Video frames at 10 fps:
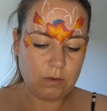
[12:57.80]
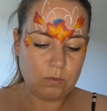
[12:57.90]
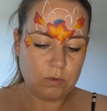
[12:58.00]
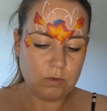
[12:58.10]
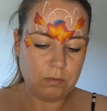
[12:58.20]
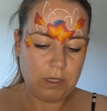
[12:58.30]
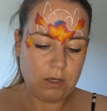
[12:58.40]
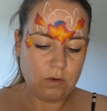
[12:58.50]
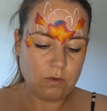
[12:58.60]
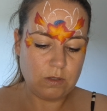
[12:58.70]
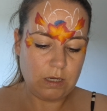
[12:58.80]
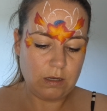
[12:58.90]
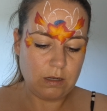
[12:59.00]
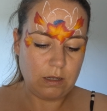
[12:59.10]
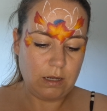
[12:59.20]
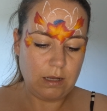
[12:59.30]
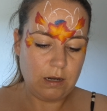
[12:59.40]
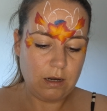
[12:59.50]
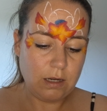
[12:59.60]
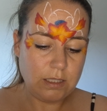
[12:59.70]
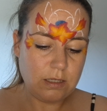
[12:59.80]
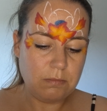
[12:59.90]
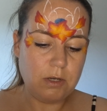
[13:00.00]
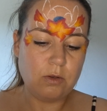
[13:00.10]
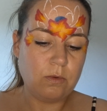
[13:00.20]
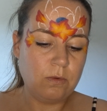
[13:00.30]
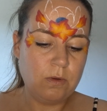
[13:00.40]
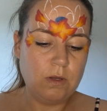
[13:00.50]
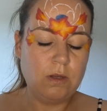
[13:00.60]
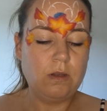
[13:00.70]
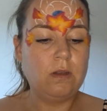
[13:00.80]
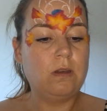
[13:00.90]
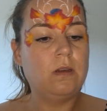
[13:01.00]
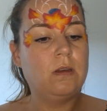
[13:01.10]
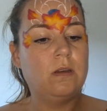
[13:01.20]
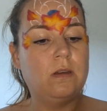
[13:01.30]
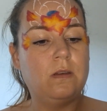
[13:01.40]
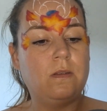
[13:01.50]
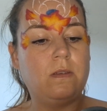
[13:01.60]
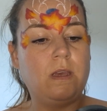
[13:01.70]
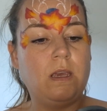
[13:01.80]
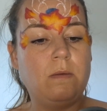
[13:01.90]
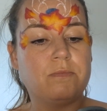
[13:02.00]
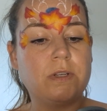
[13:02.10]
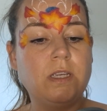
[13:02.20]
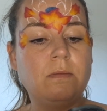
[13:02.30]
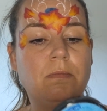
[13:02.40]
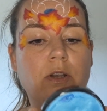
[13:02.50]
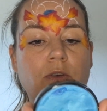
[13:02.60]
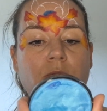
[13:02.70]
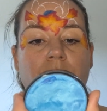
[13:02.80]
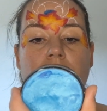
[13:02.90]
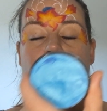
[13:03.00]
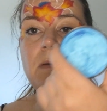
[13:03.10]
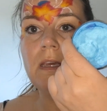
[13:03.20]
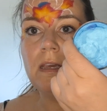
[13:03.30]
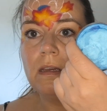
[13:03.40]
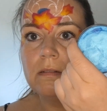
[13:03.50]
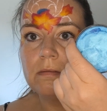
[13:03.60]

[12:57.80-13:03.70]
we'll be using a lighter blue, the Brilliant Blue Baby